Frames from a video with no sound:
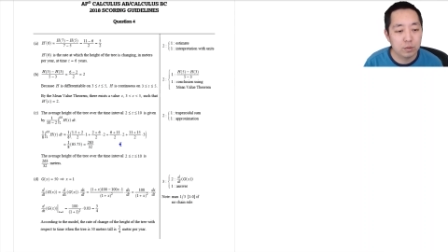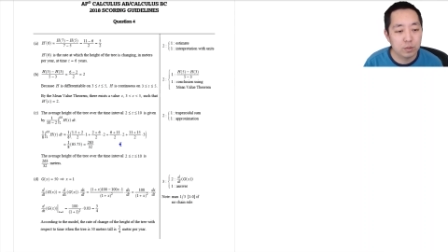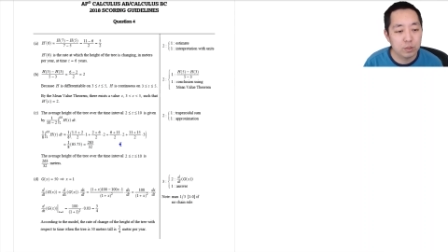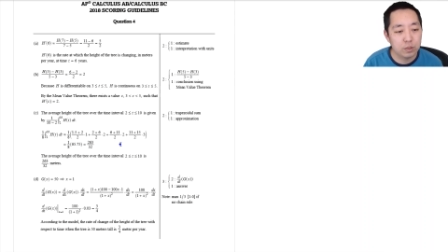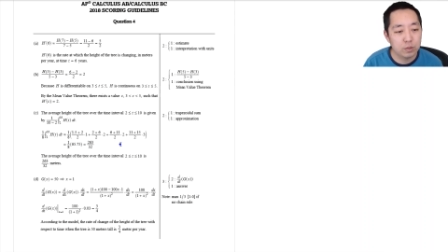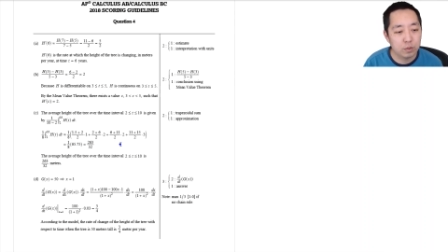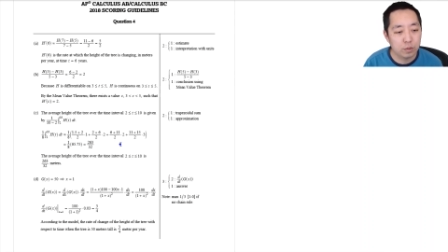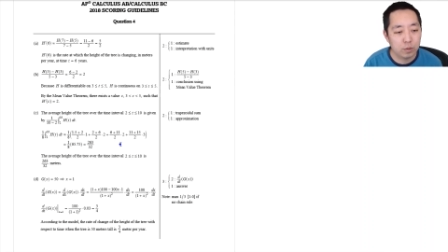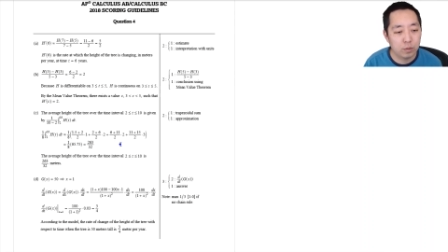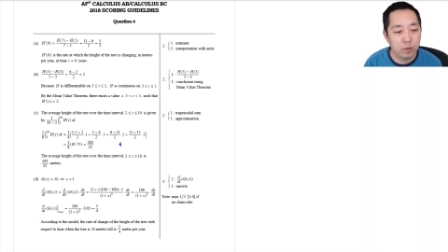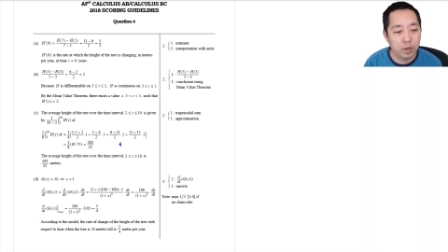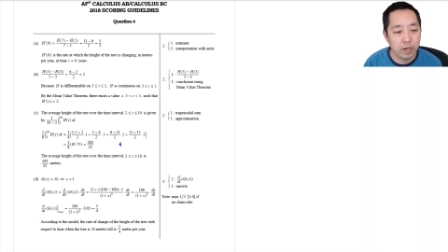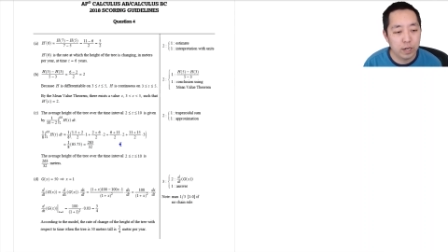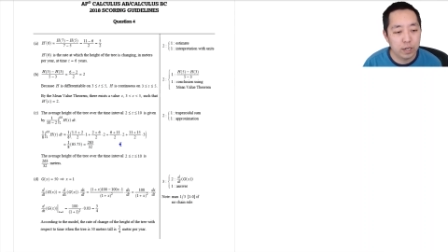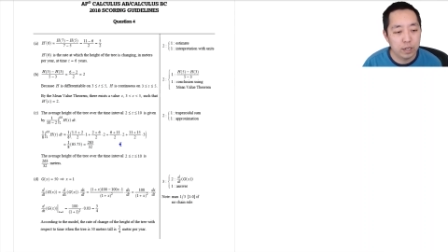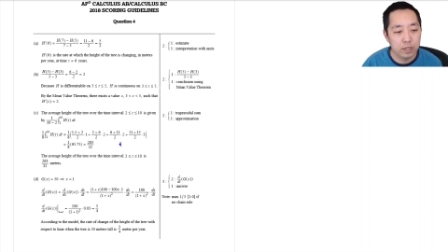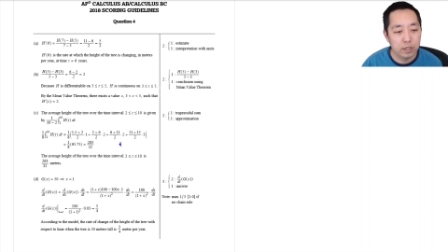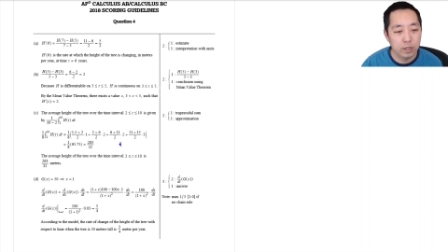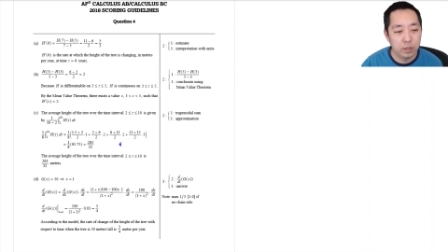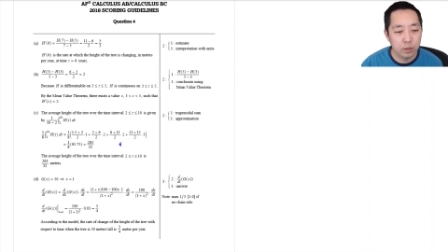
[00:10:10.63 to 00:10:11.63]
just
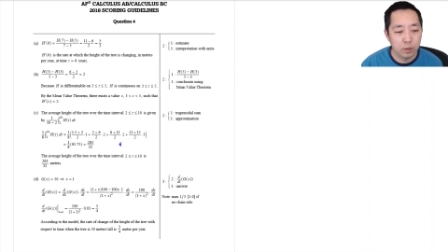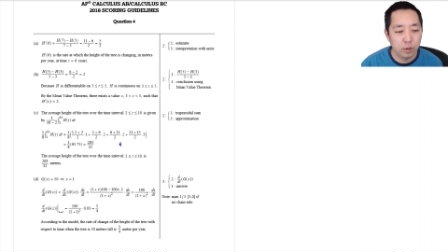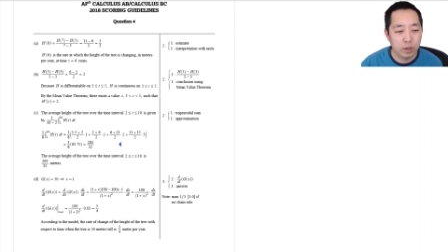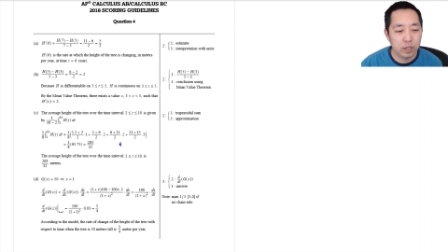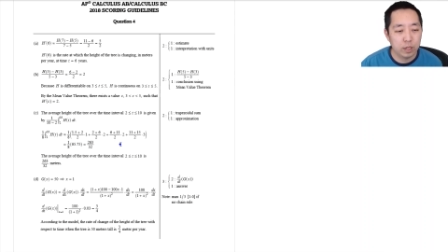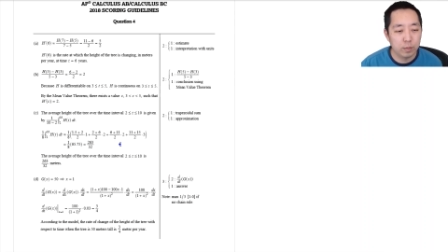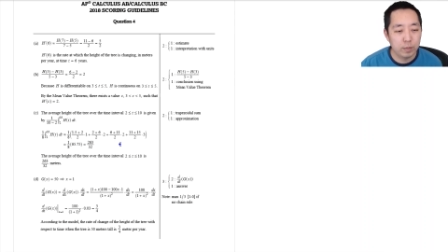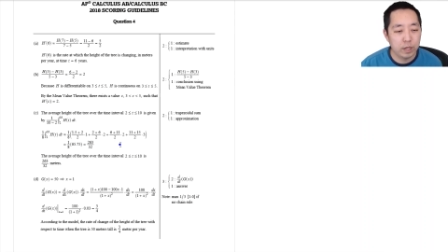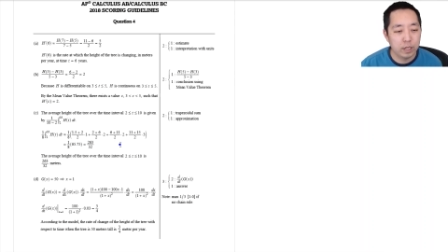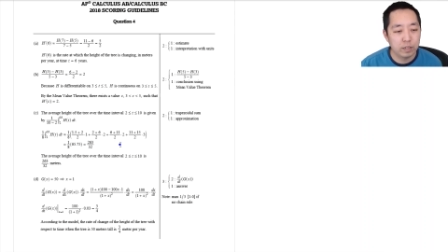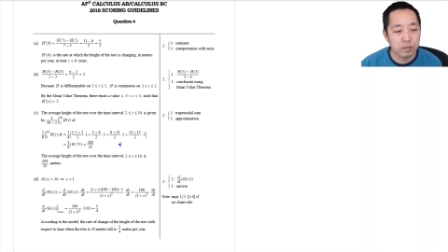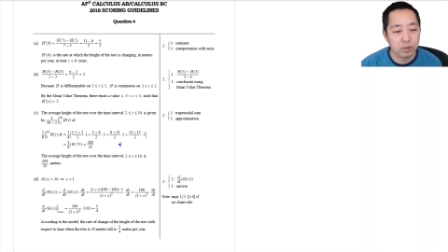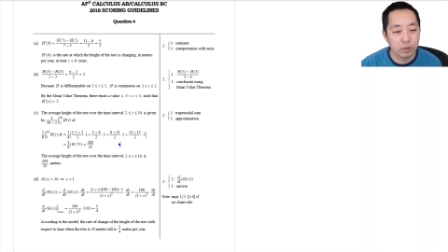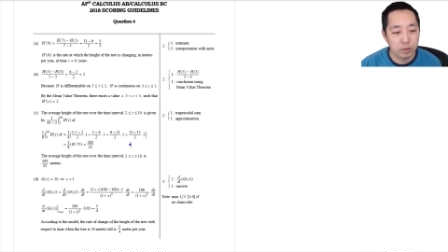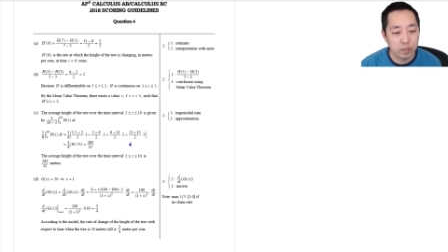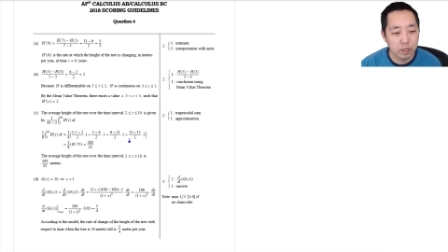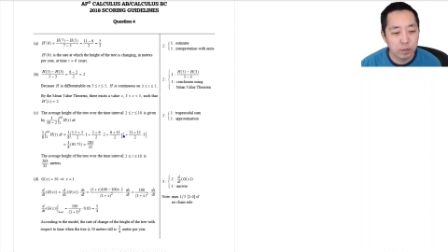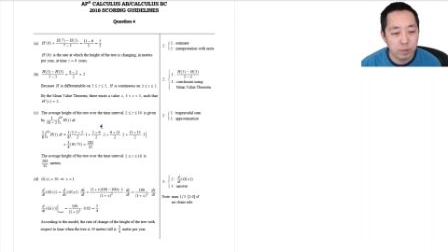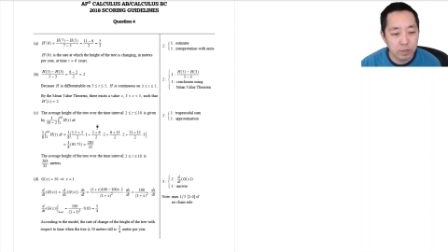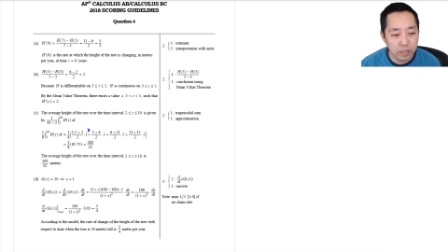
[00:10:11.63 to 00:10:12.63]
require an annoying amount of
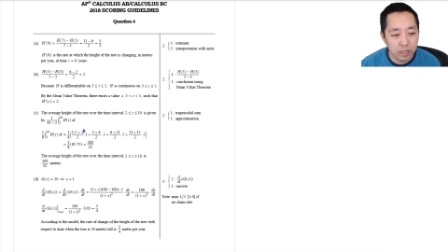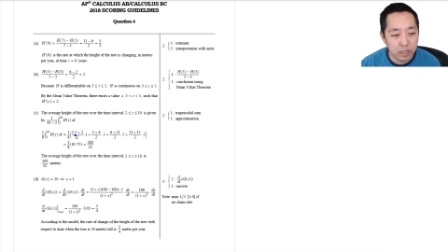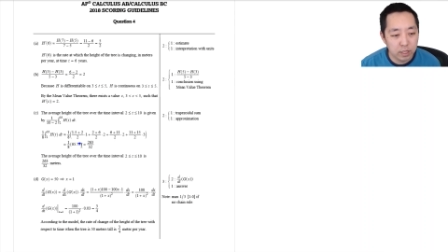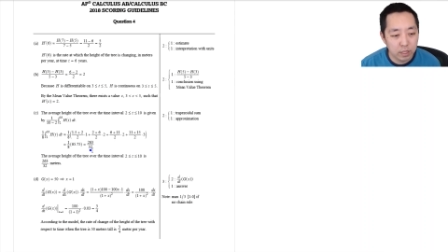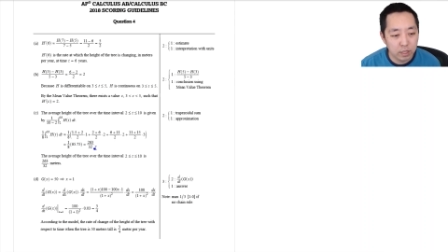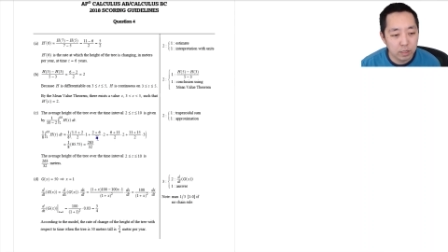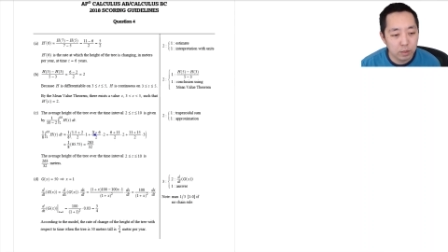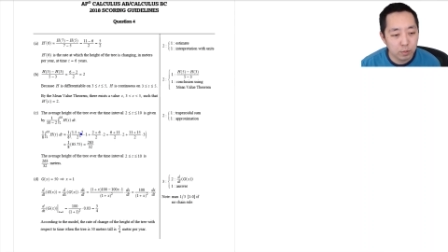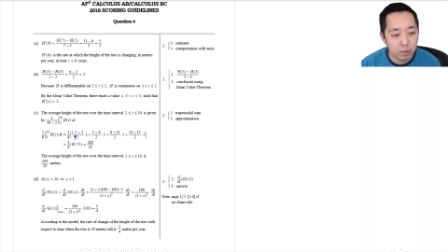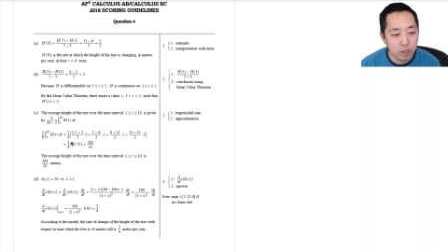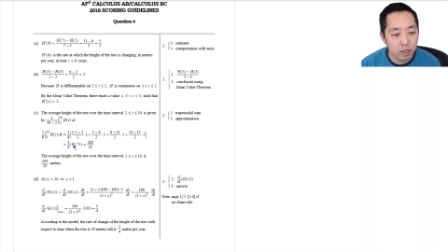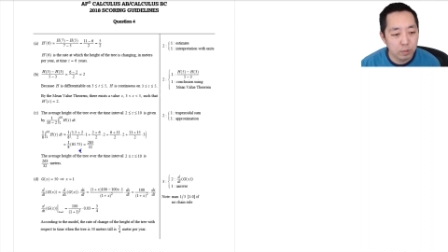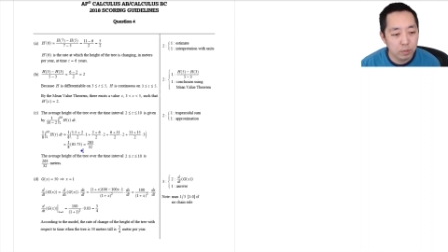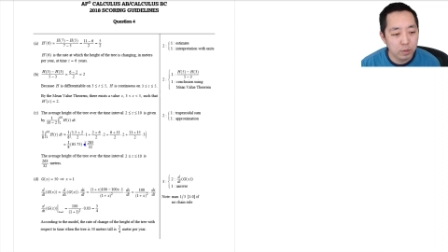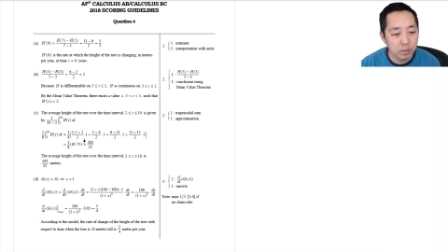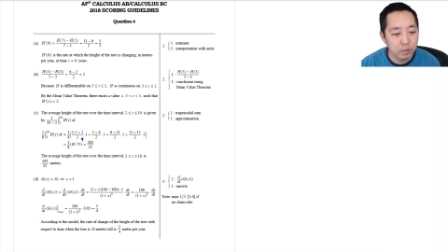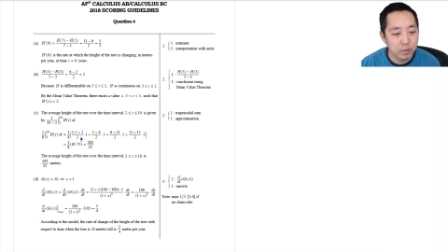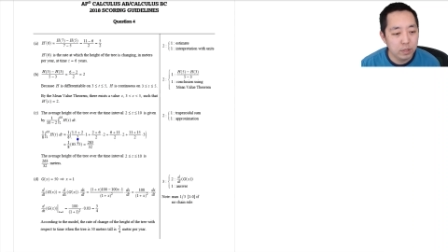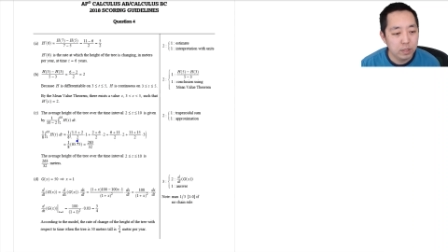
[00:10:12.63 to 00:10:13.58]
arithmetic on a problem.